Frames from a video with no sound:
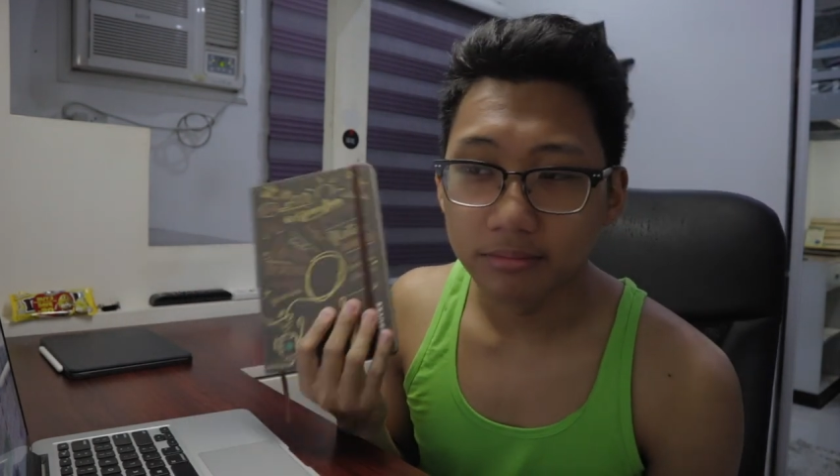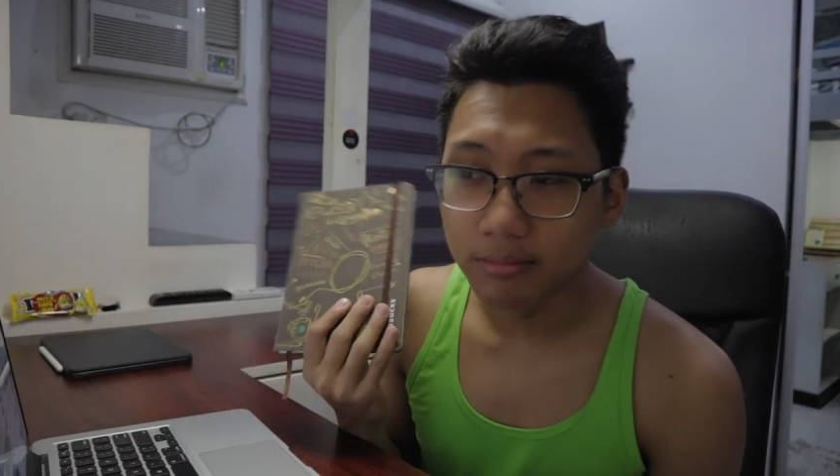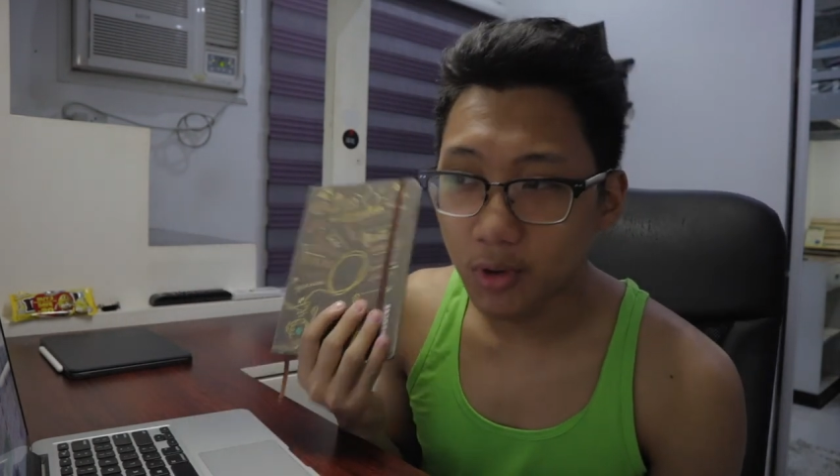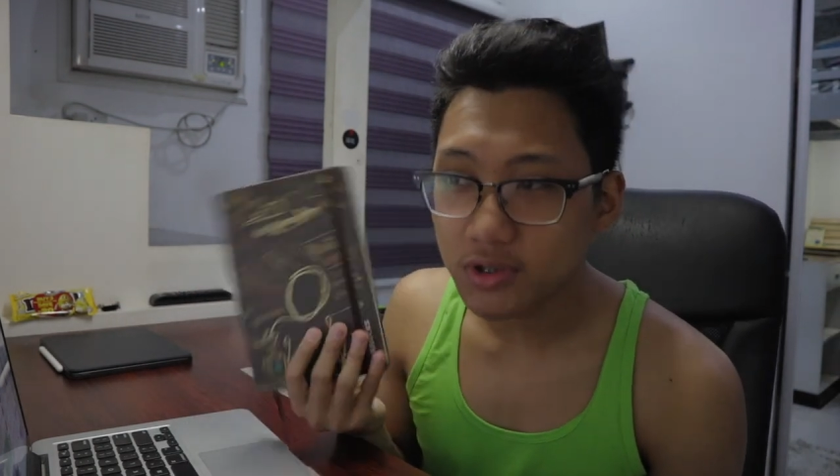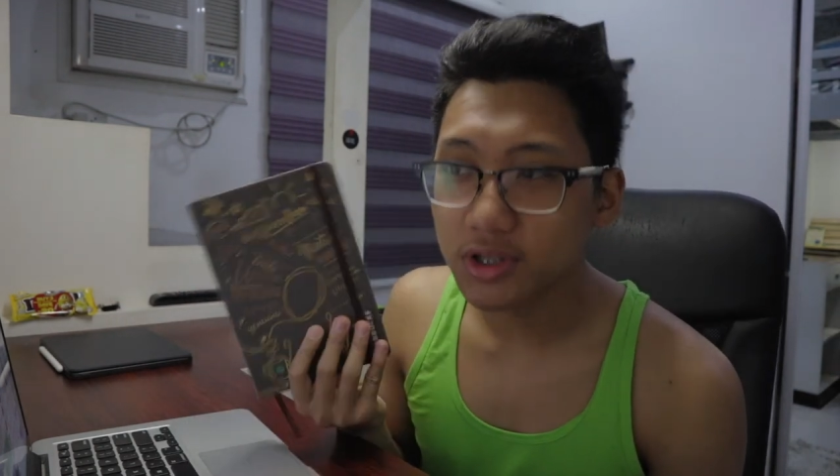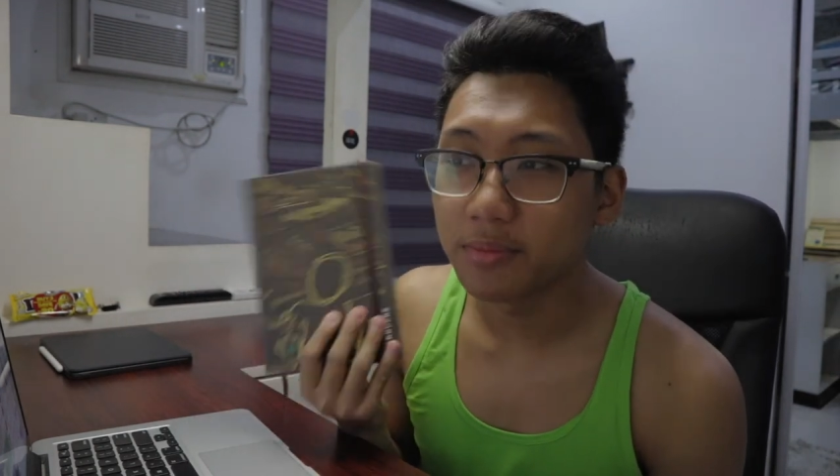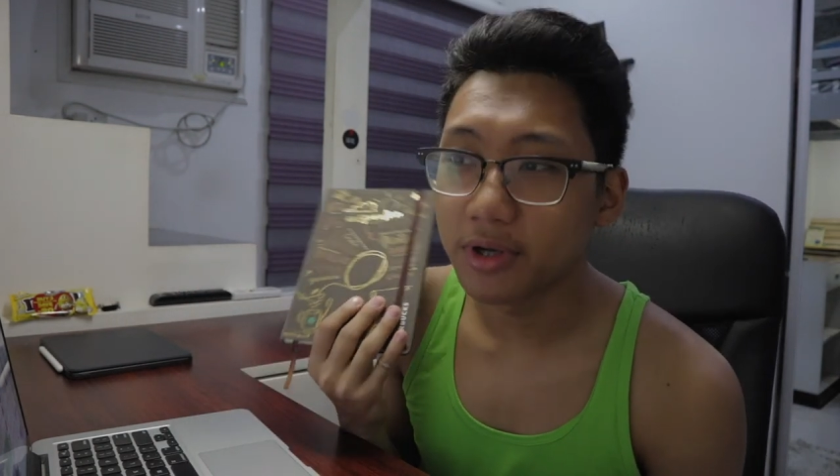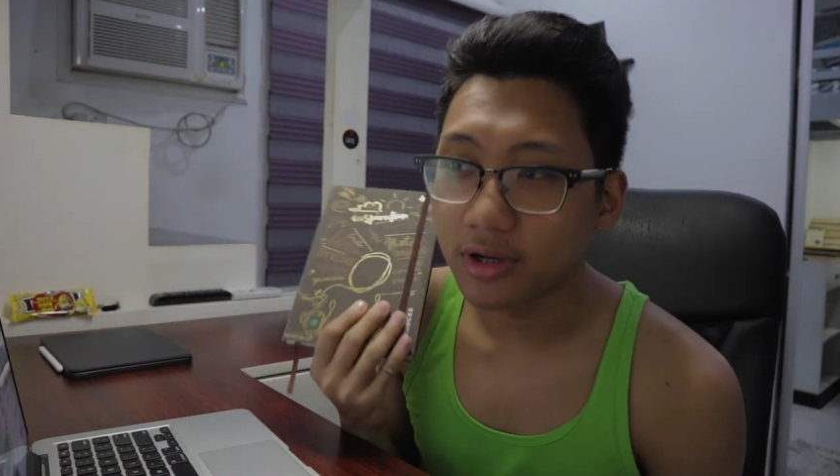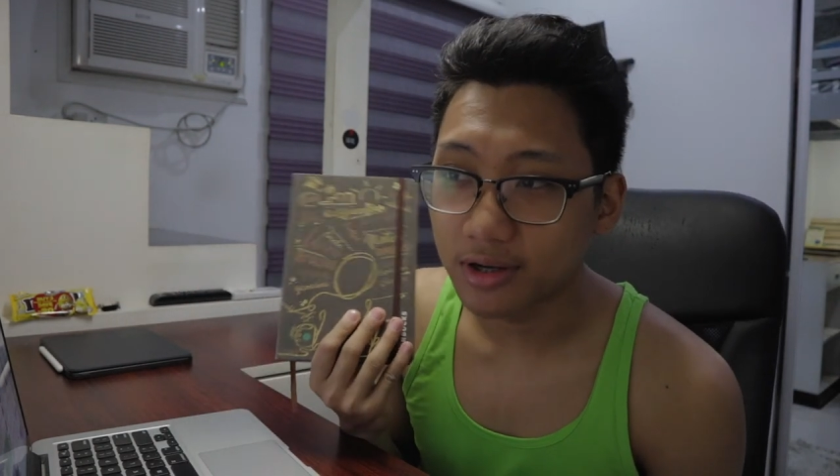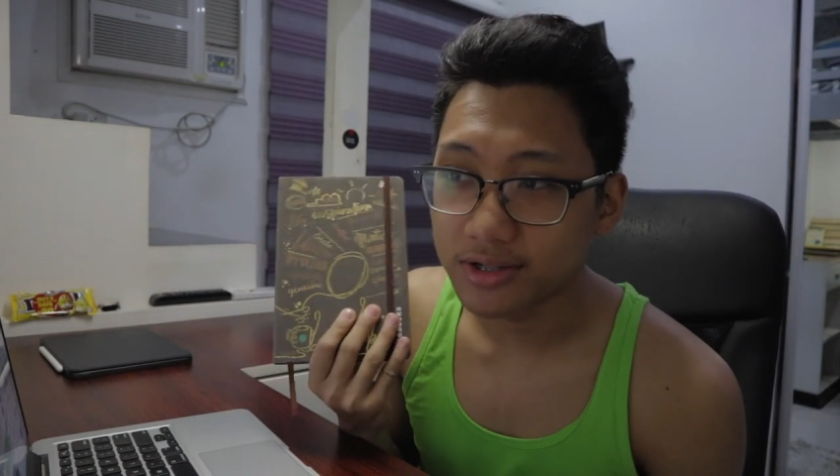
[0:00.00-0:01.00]
mostly
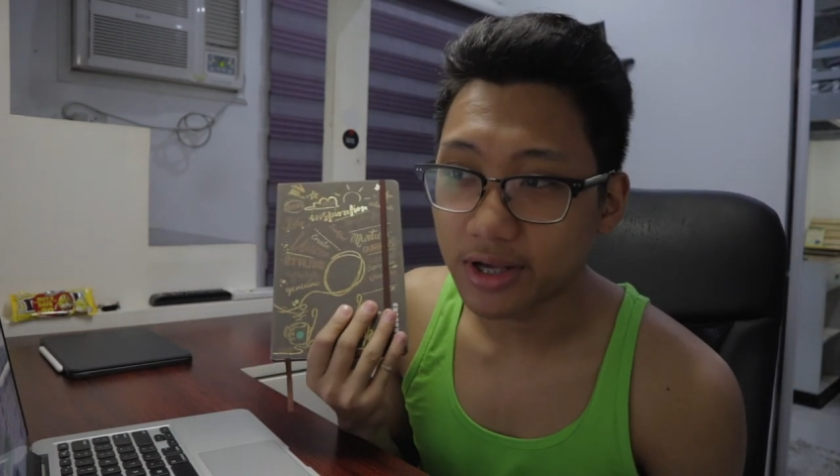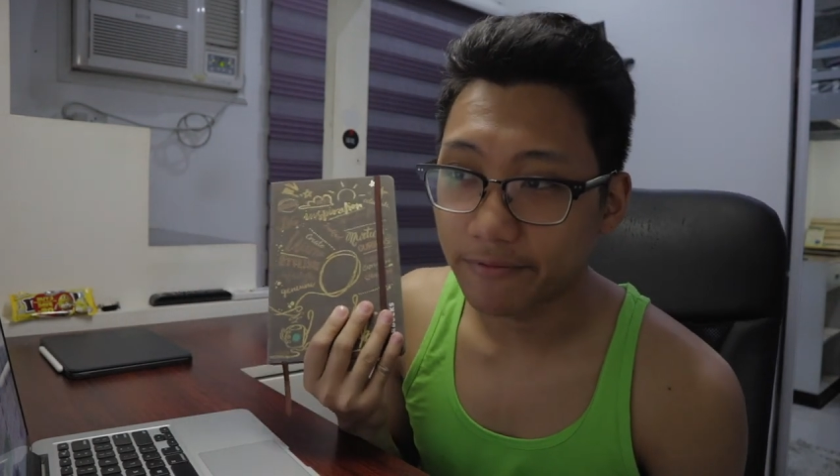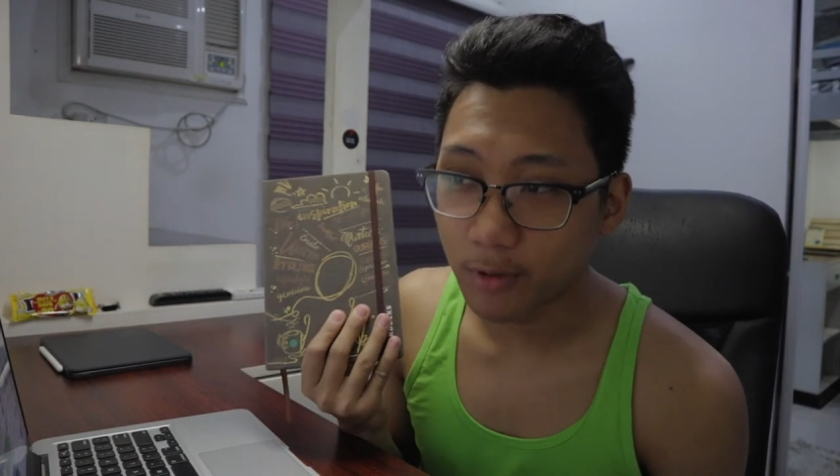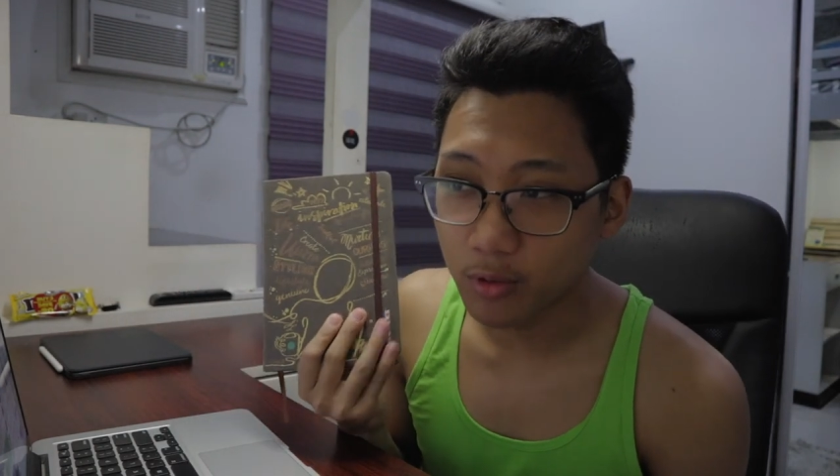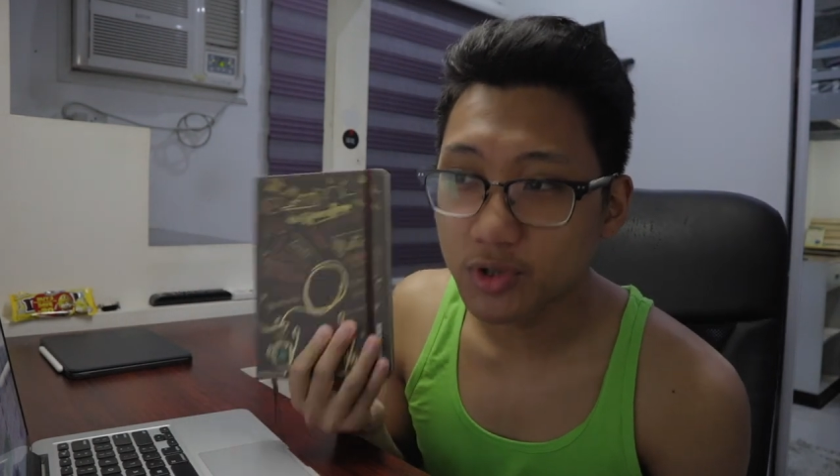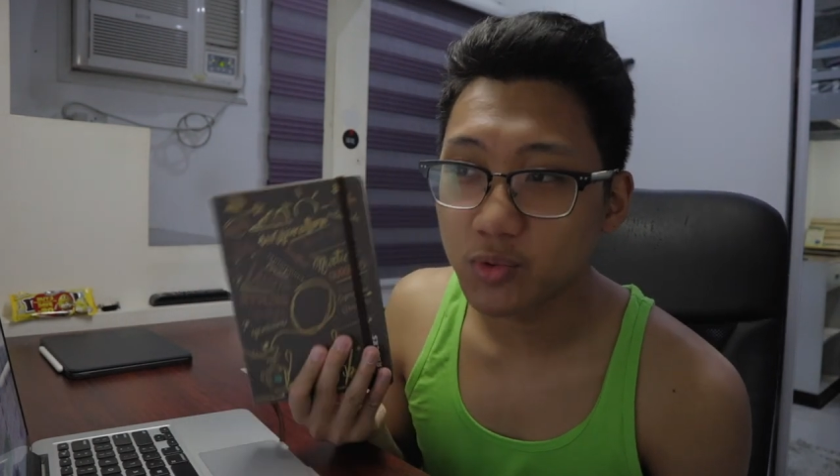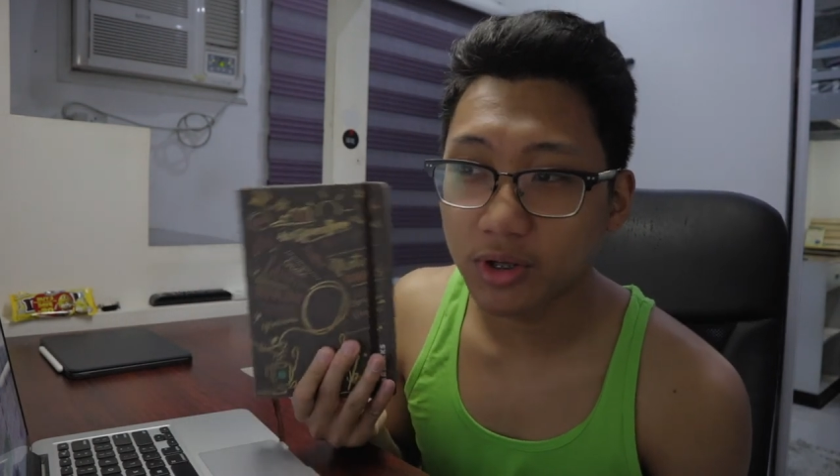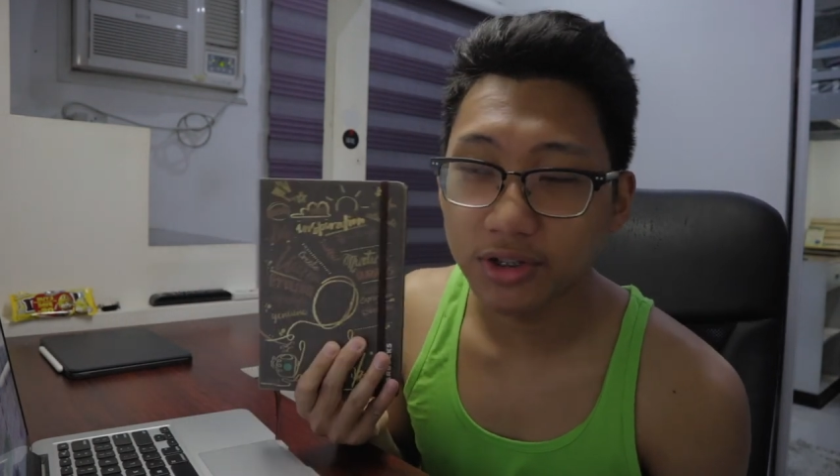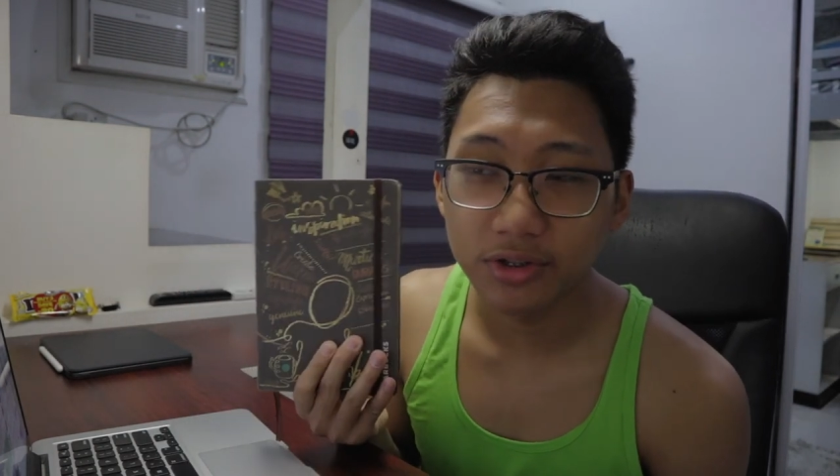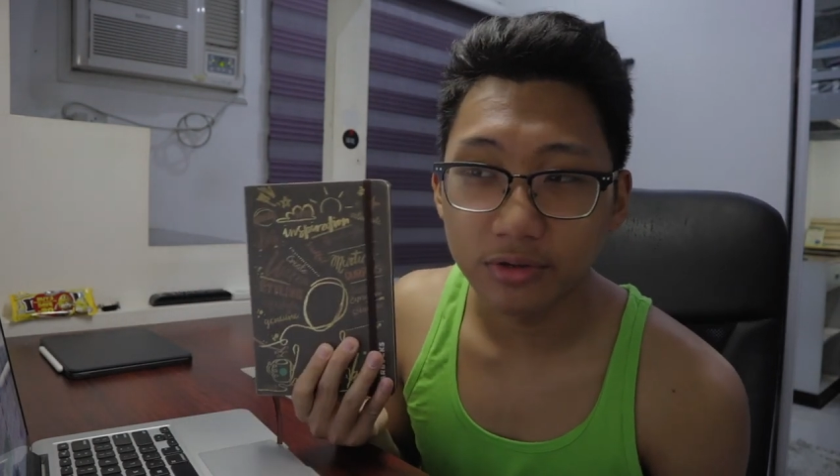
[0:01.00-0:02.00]
because I've always
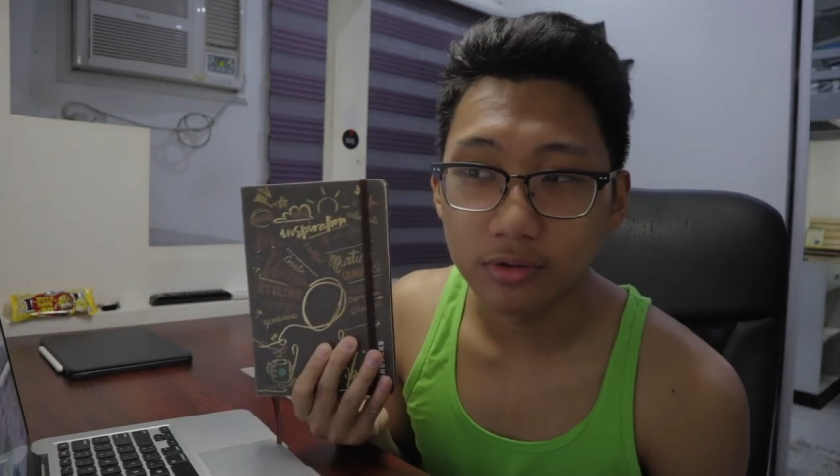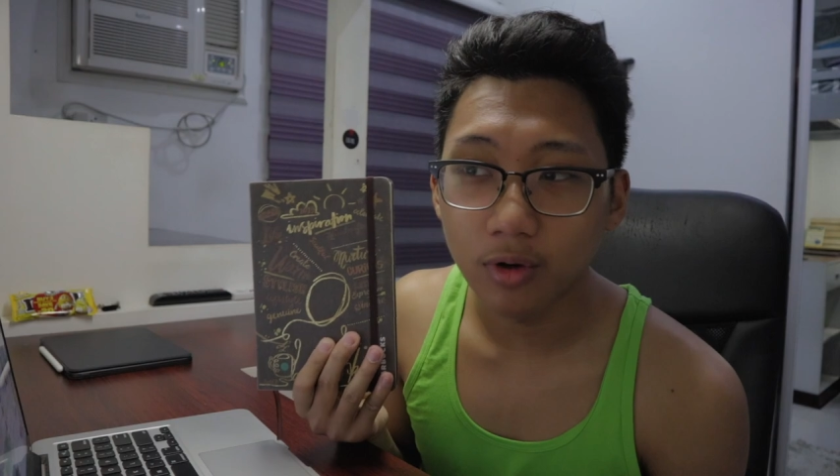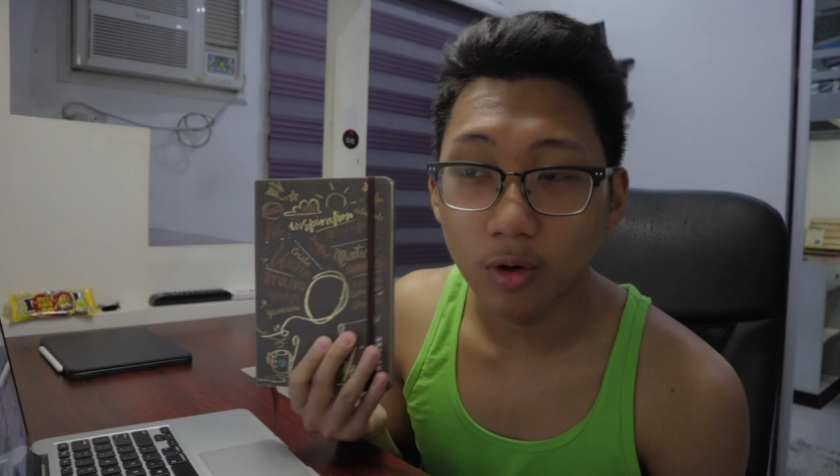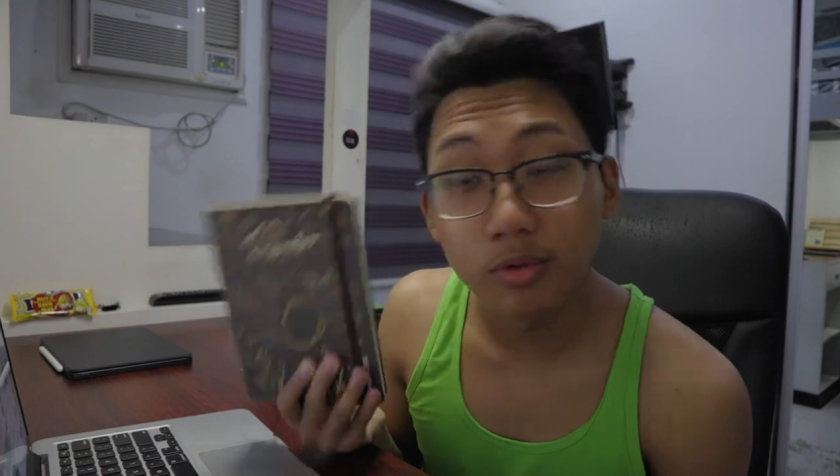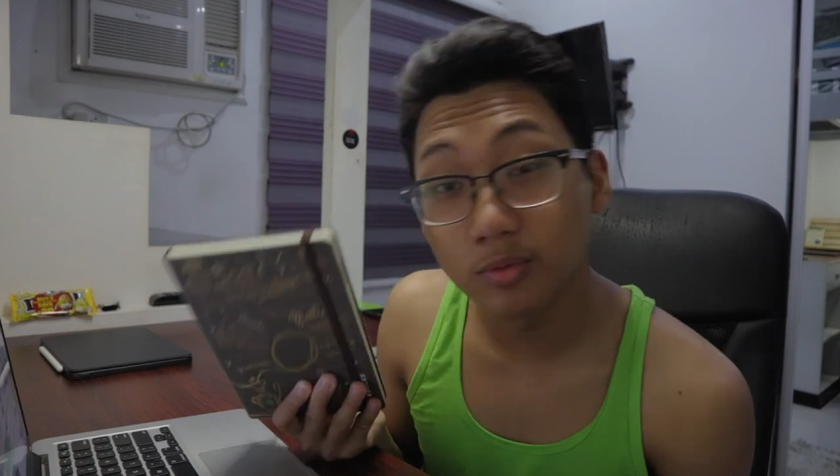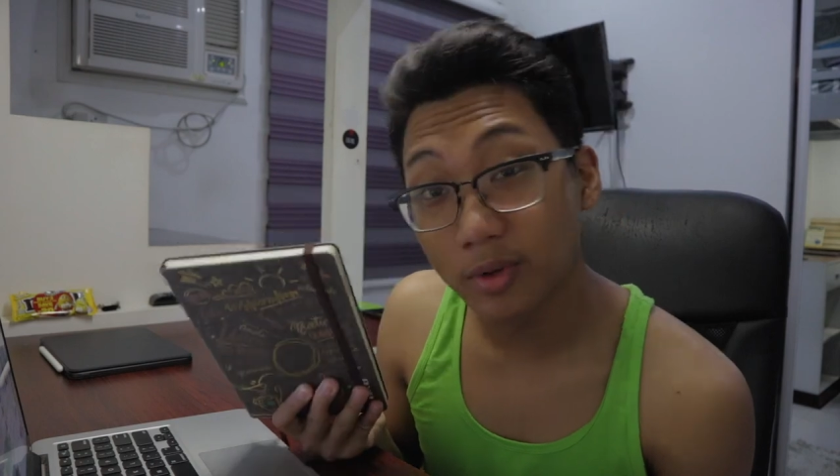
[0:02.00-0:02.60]
wanted to own